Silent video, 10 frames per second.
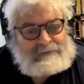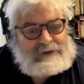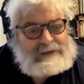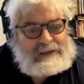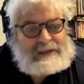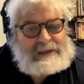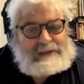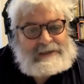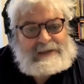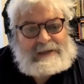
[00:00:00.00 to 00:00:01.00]

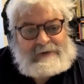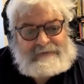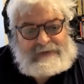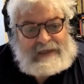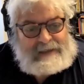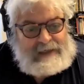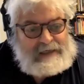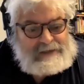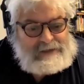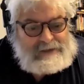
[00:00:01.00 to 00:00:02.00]
ridiculous number of
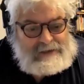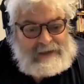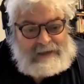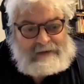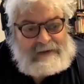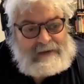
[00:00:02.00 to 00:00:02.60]
citations, like